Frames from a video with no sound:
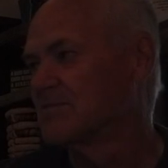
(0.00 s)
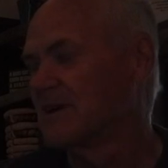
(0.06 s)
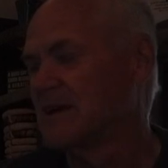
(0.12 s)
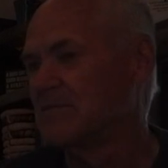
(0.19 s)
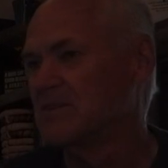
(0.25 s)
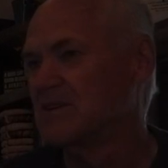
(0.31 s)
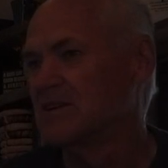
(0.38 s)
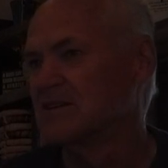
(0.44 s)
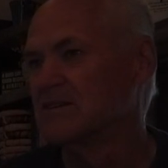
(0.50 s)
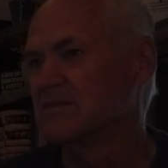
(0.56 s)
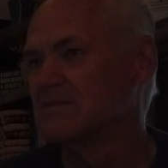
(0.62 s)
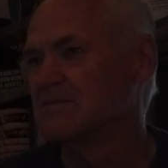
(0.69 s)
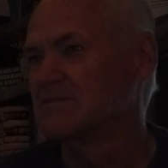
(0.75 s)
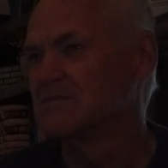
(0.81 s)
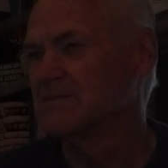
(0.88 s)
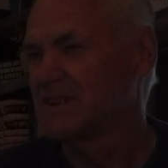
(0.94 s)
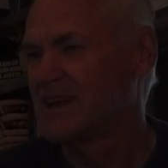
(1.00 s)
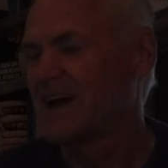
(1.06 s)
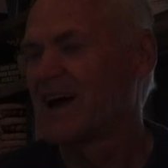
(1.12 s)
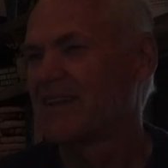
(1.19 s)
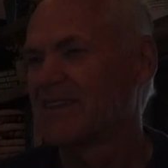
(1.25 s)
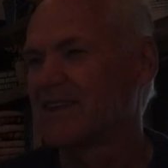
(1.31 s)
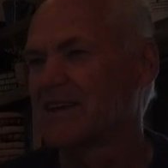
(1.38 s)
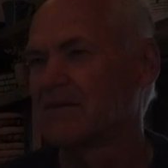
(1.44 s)
Maybe
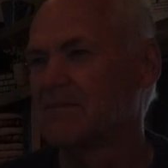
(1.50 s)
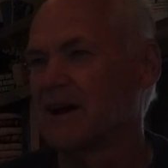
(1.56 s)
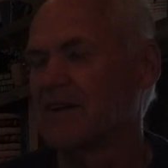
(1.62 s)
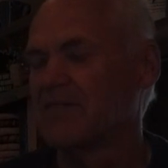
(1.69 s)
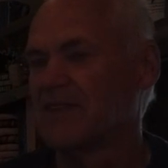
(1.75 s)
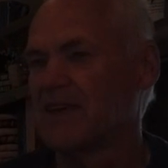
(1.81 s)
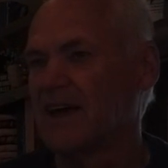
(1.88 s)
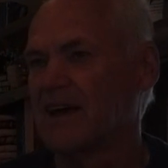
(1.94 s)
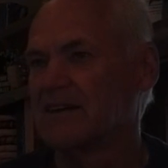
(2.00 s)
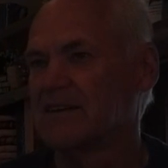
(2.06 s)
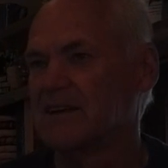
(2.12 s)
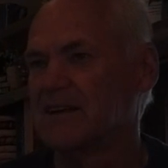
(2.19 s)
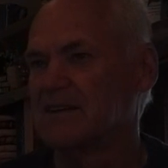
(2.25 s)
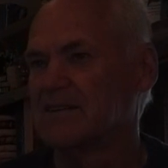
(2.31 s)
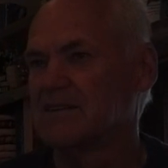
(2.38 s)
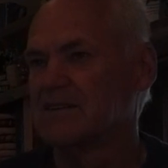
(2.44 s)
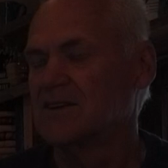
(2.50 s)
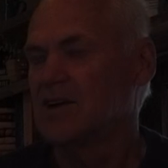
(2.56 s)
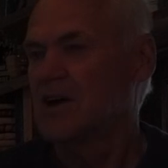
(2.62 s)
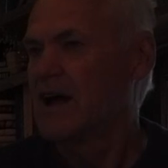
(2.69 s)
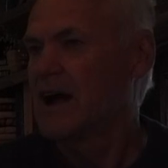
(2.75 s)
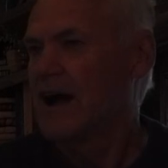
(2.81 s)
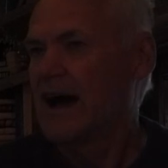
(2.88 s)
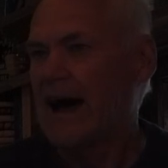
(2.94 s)
I think about that. And
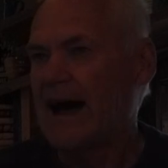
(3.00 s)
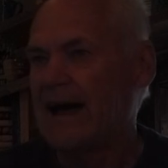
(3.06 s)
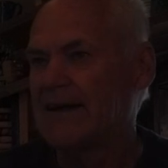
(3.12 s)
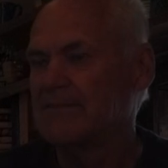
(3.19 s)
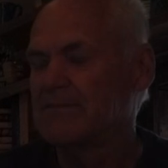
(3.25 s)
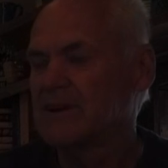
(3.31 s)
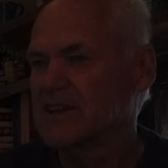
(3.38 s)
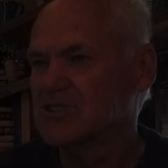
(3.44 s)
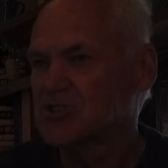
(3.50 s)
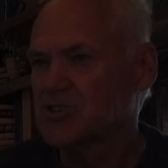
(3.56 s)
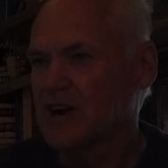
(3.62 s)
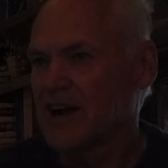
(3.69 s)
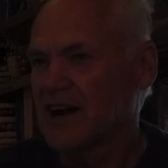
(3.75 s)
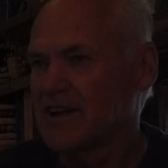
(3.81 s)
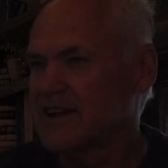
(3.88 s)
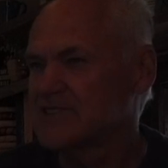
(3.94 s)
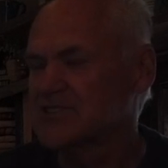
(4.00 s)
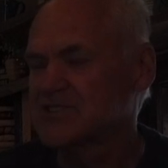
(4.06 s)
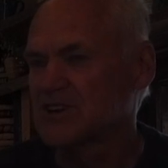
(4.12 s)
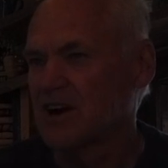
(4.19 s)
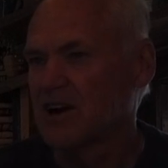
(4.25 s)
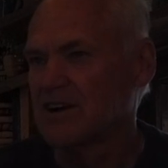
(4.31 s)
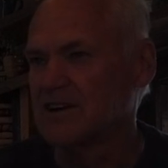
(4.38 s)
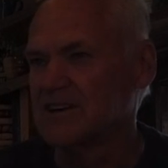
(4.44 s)
I'm not sure how that
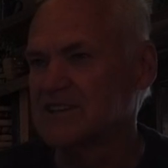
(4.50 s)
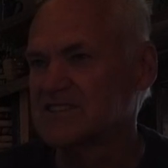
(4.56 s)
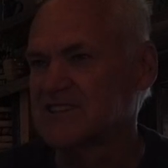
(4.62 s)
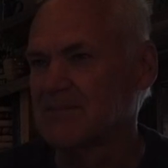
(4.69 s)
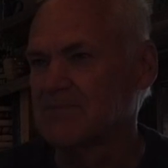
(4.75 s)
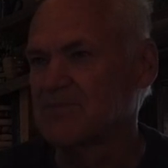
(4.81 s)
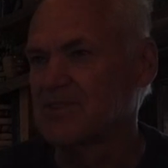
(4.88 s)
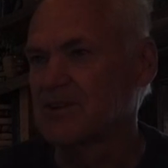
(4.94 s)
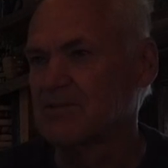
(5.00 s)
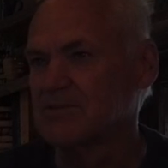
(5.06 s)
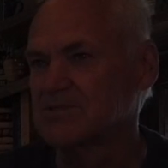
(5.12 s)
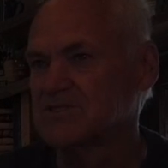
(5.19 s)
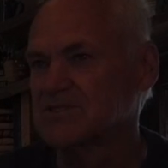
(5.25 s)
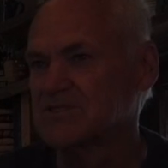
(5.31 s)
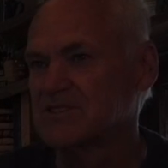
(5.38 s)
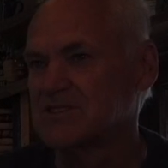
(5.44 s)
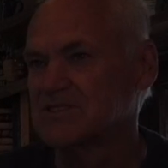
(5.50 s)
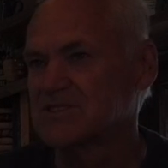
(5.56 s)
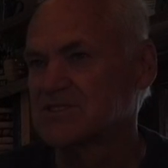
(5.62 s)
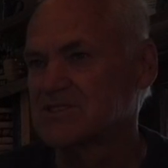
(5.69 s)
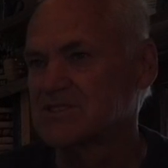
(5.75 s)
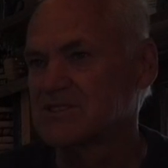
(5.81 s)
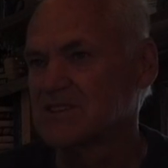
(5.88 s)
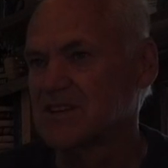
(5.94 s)
started, except that there was
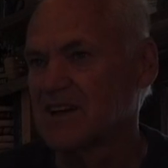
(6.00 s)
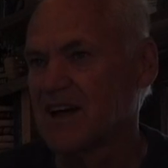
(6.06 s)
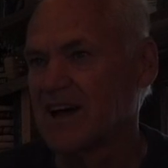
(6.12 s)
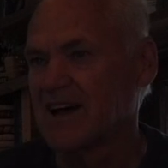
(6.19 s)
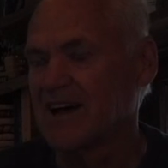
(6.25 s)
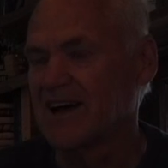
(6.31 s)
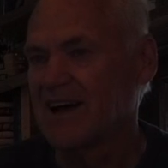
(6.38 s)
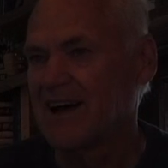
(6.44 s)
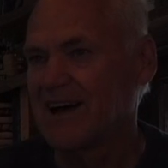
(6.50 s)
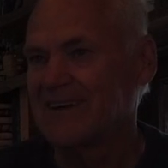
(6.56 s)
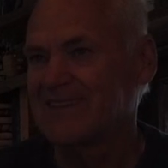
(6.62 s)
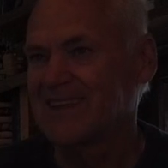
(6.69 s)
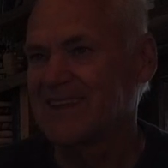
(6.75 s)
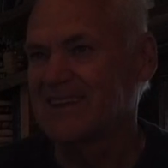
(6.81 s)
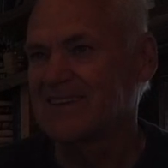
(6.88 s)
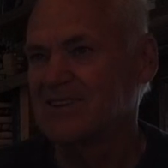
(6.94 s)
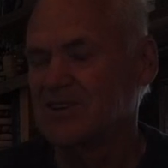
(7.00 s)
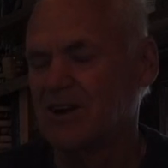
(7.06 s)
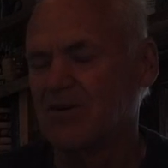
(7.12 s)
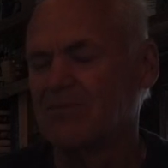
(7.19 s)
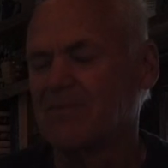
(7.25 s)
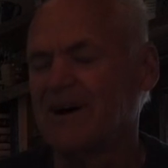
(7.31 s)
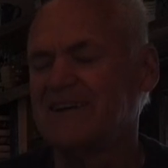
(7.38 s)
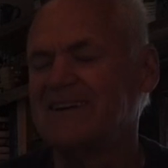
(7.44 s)
this, I think,
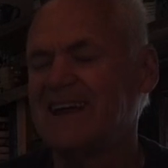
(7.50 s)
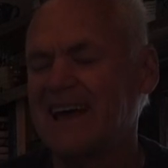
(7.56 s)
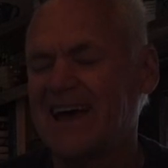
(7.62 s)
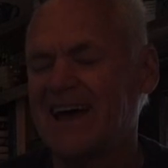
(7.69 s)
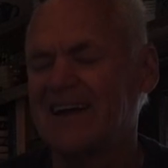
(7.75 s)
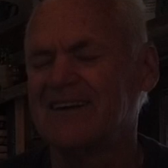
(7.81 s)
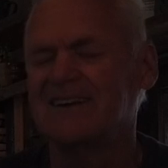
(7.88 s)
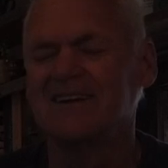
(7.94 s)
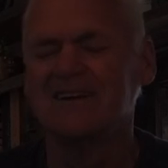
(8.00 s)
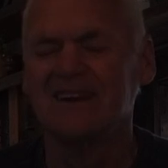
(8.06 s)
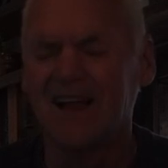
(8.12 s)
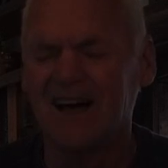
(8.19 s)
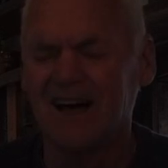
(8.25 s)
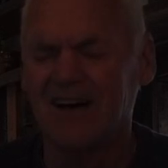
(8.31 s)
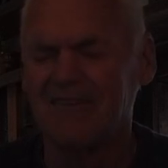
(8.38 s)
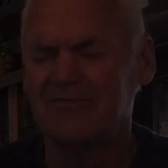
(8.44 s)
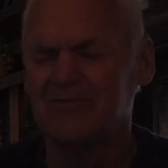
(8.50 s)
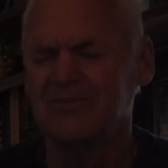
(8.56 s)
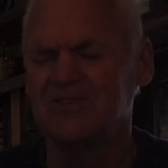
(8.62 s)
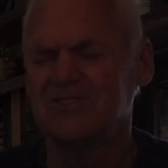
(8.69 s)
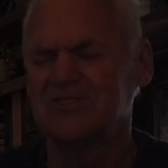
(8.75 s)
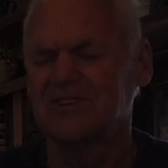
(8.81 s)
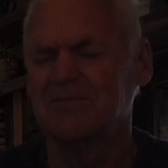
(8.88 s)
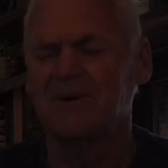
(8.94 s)
my dad loved
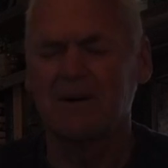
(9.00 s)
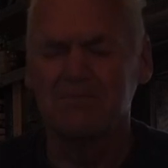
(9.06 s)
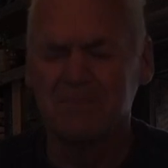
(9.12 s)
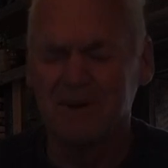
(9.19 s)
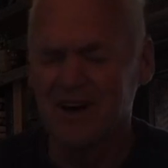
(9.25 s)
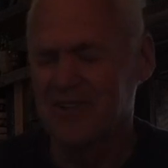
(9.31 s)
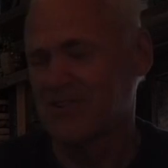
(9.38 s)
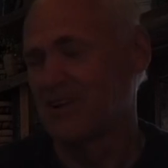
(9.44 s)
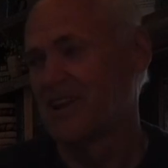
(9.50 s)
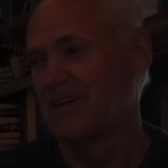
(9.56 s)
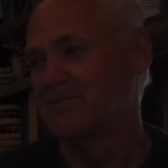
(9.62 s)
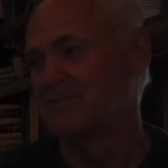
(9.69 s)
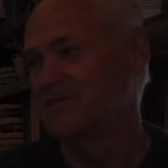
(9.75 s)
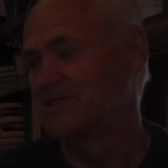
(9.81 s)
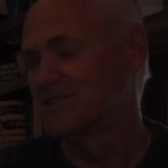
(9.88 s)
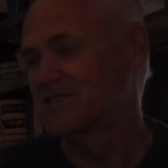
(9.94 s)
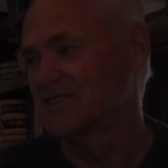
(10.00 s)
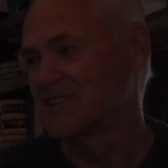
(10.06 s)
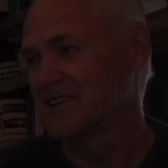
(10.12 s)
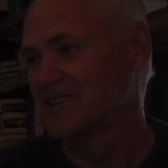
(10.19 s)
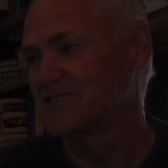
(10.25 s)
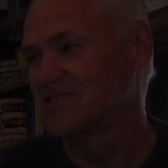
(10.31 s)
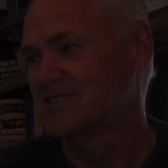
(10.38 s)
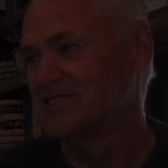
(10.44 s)
music. My mother loved
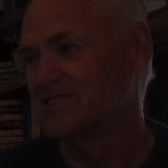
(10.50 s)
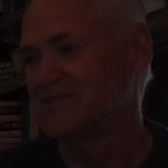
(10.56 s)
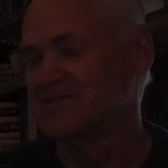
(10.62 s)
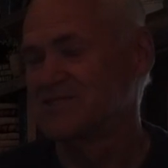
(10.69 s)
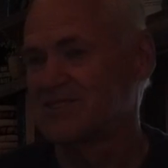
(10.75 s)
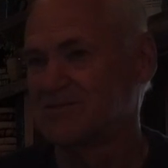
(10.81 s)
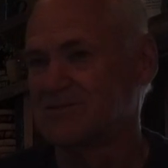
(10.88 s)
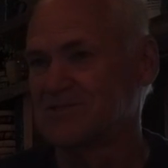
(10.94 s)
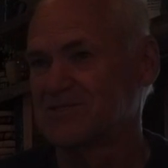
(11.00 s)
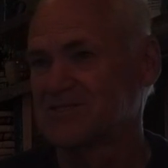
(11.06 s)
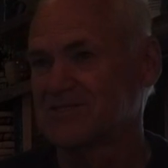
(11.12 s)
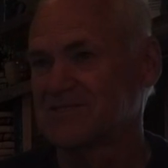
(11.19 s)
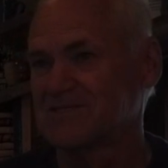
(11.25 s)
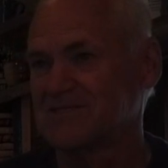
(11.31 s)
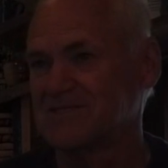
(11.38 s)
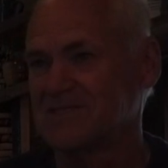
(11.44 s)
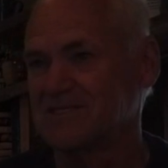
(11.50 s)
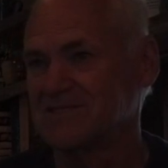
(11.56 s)
music, and she was,